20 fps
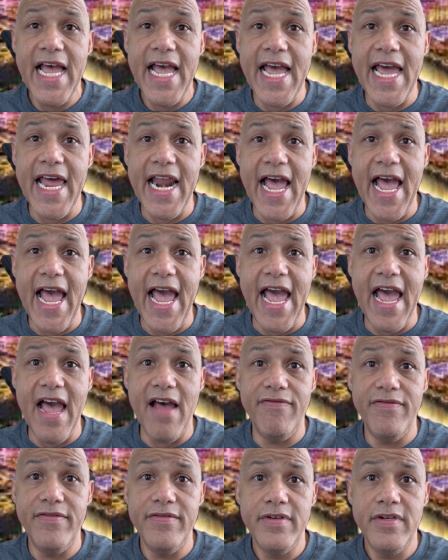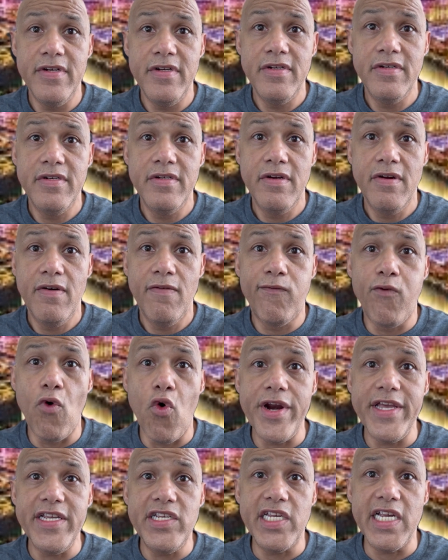
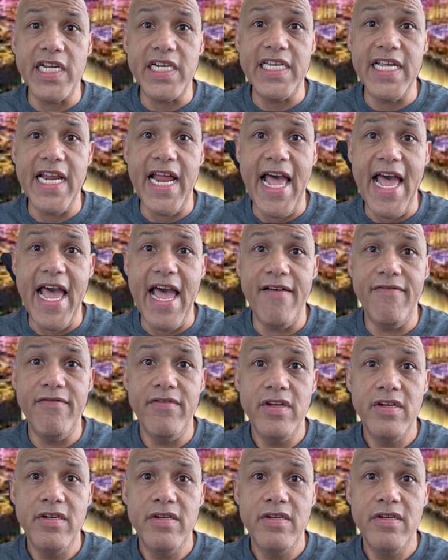46.5.